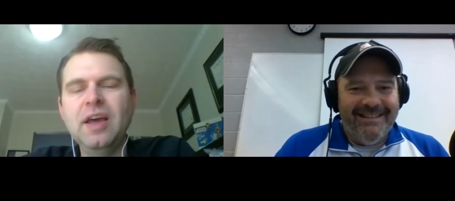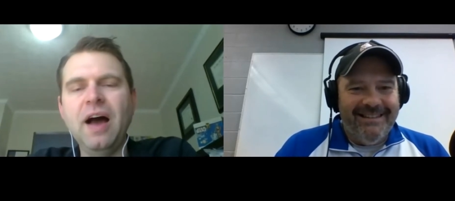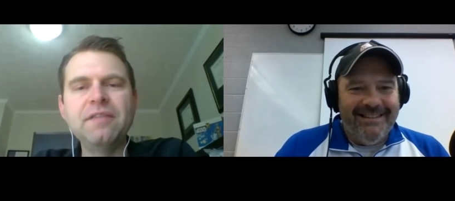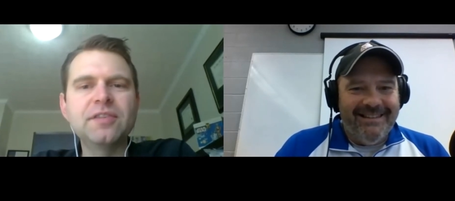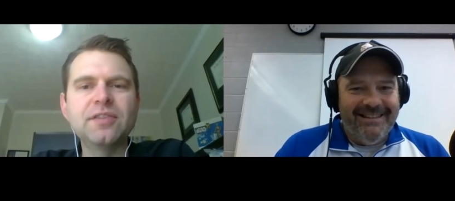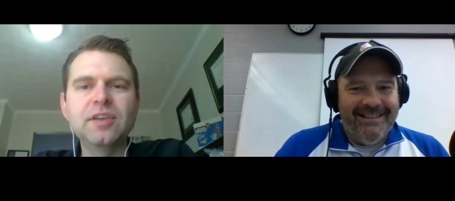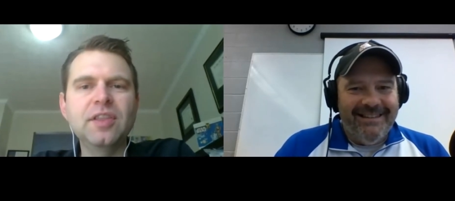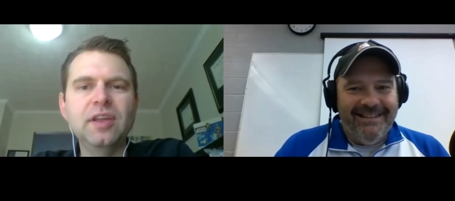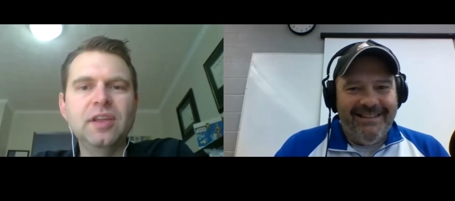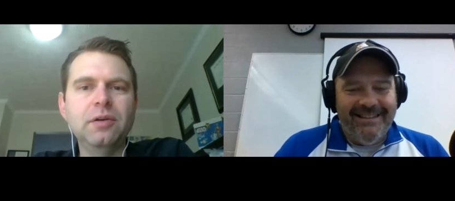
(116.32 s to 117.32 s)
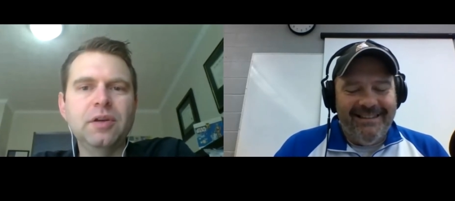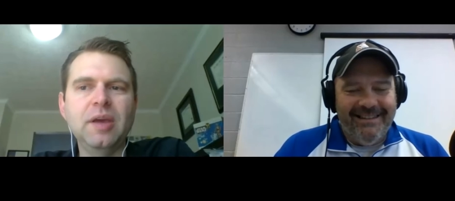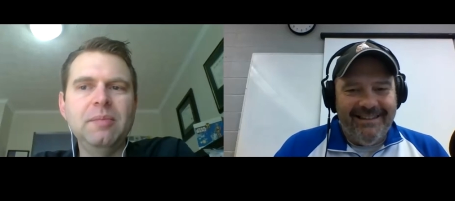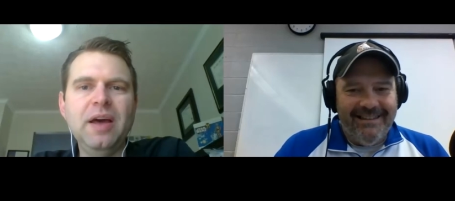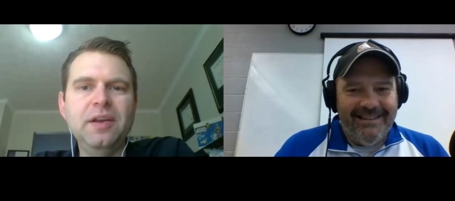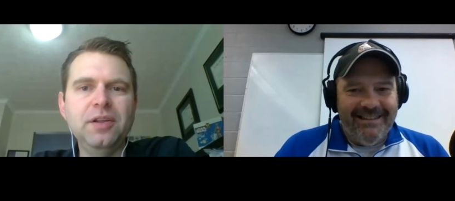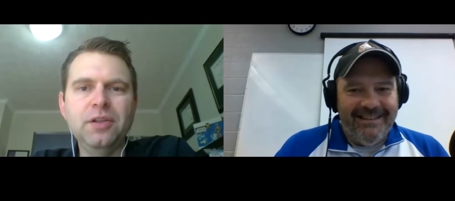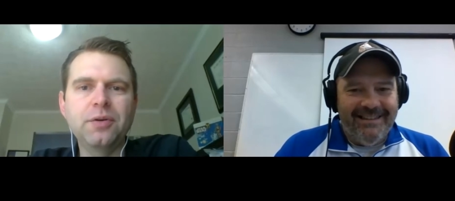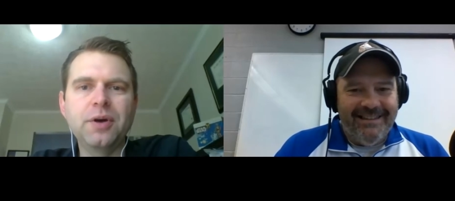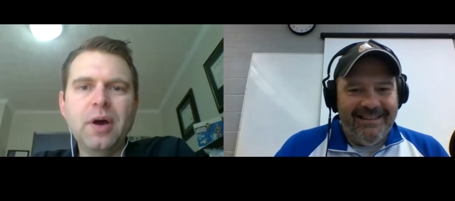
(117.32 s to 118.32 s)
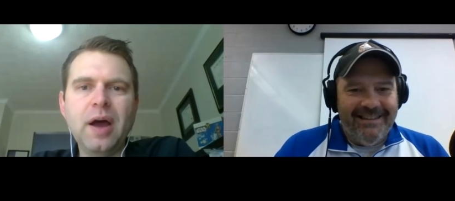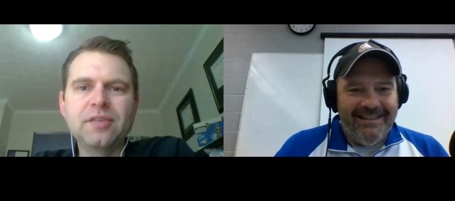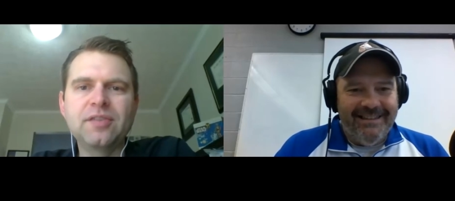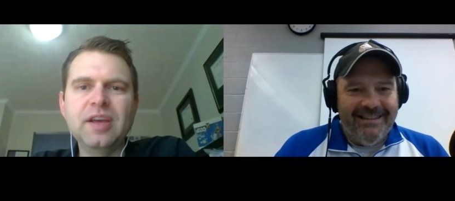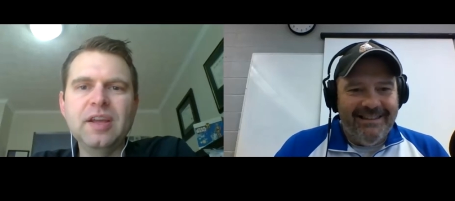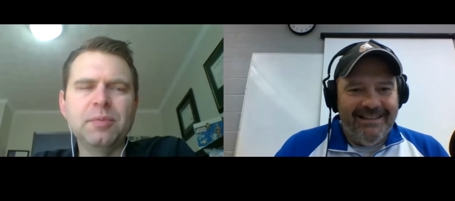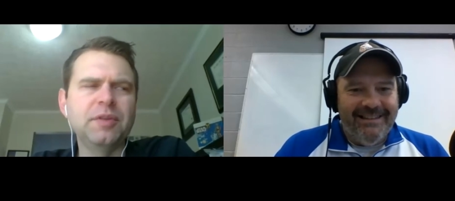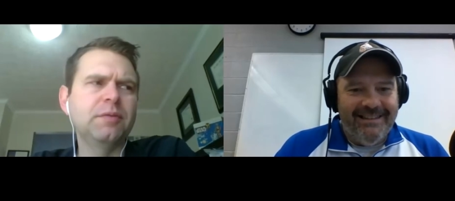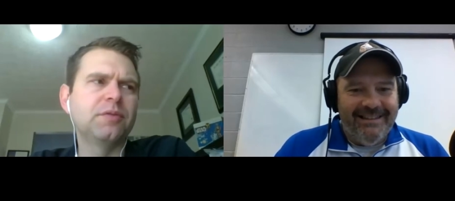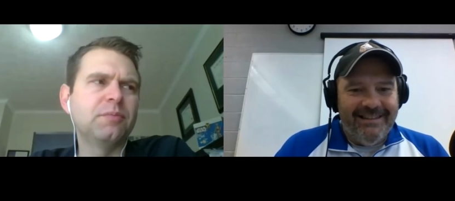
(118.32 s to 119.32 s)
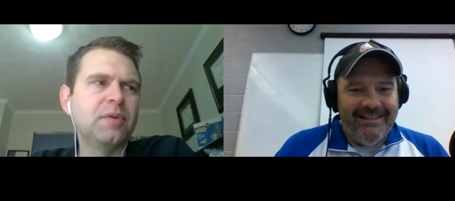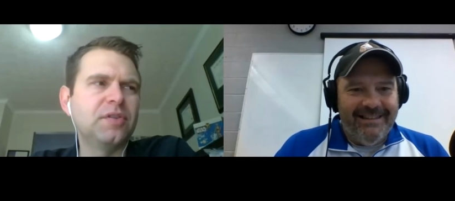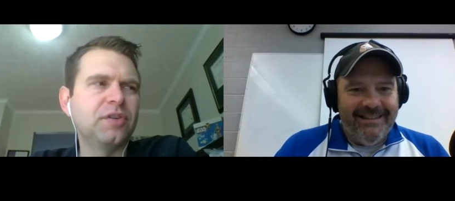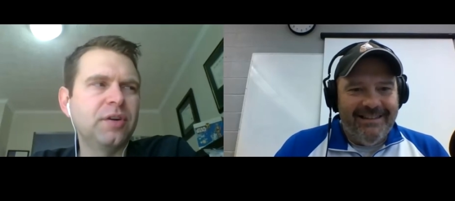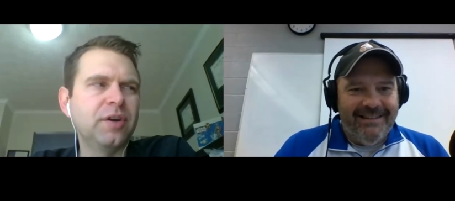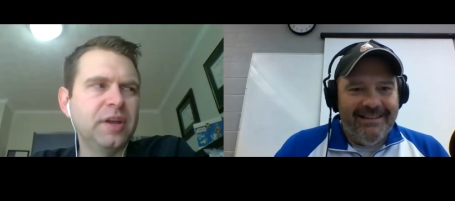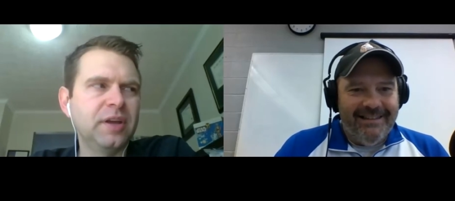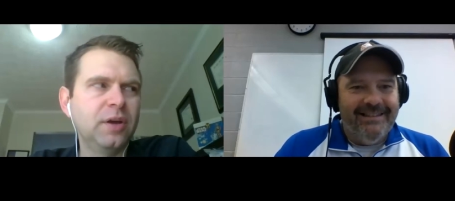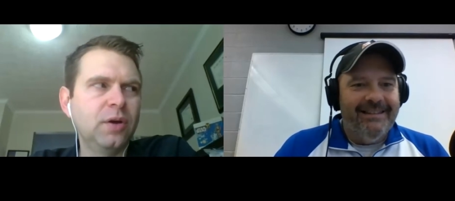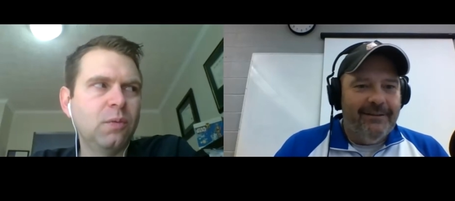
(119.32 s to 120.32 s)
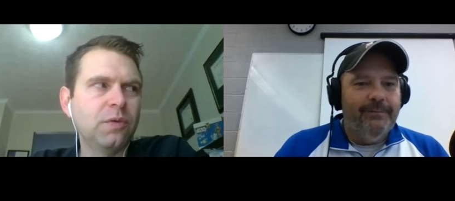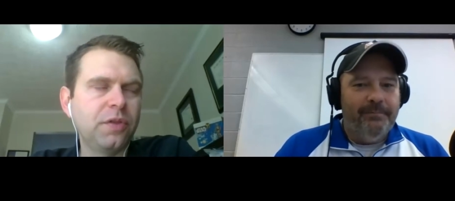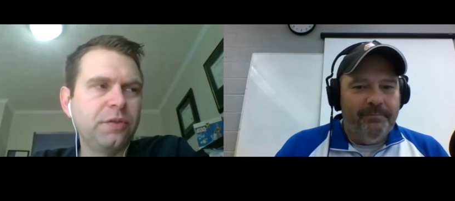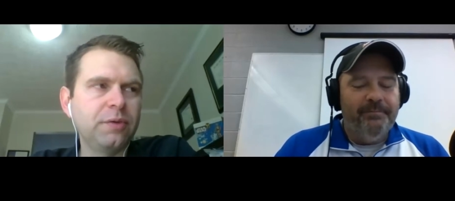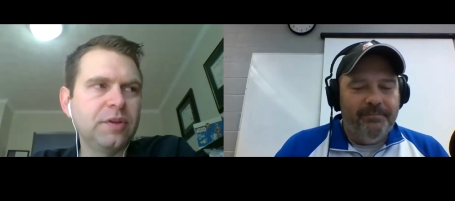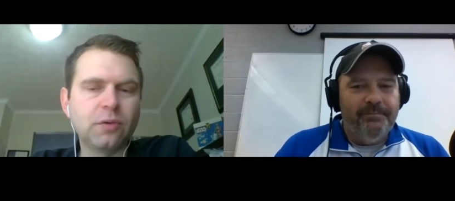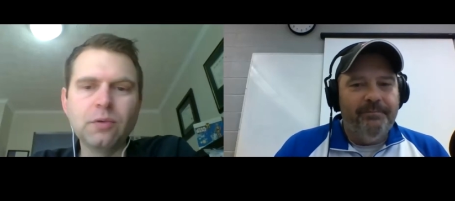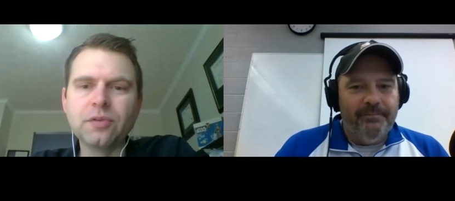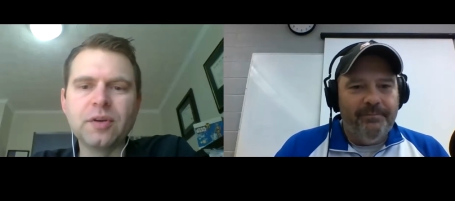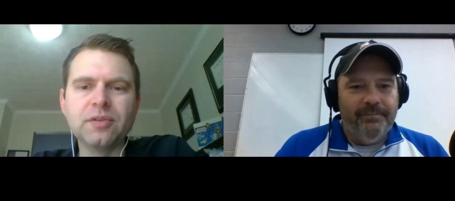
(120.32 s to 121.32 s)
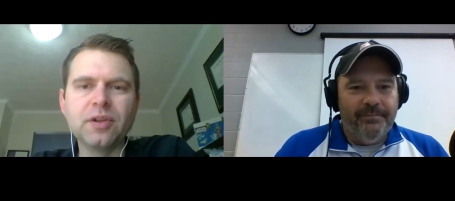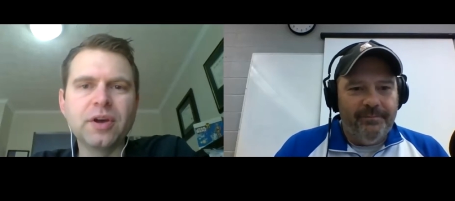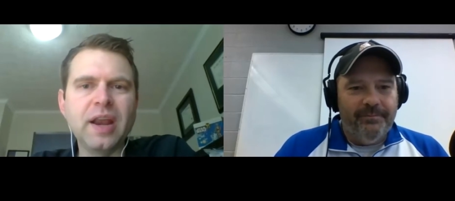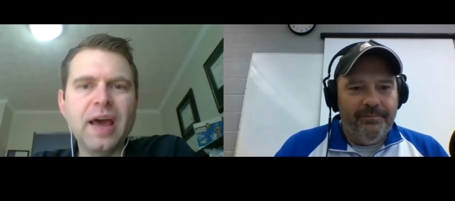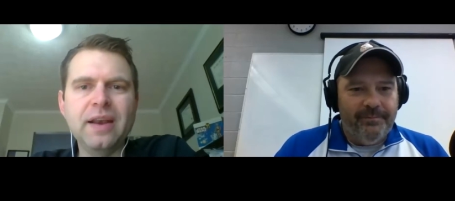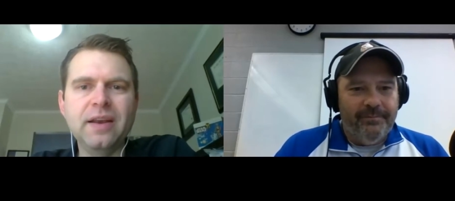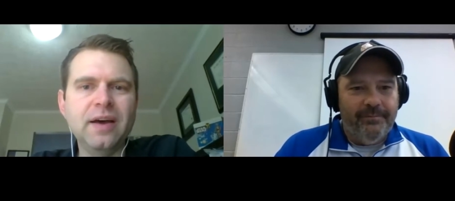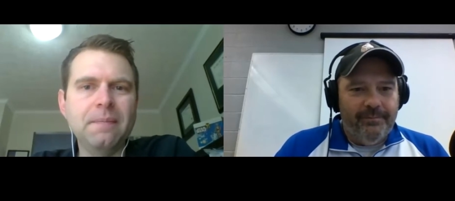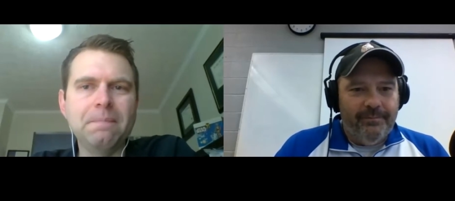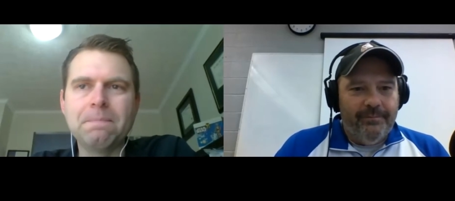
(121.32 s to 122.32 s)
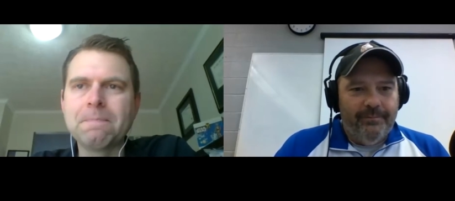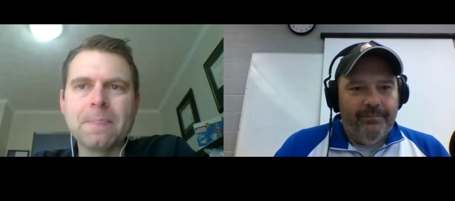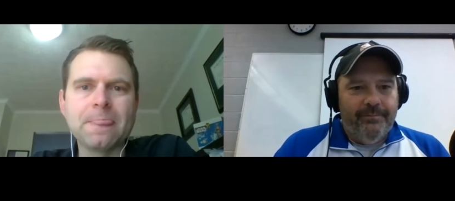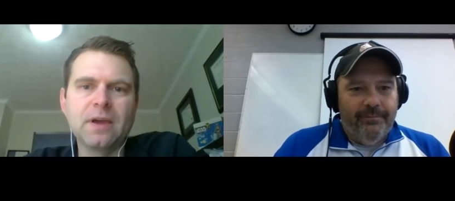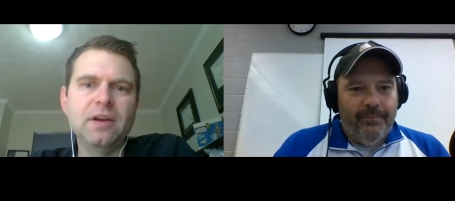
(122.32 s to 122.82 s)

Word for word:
Speaker 1: obviously that you know it came down to Illinois, Ohio State, and I believe it was Missouri were the three schools that he was looking at, and um, you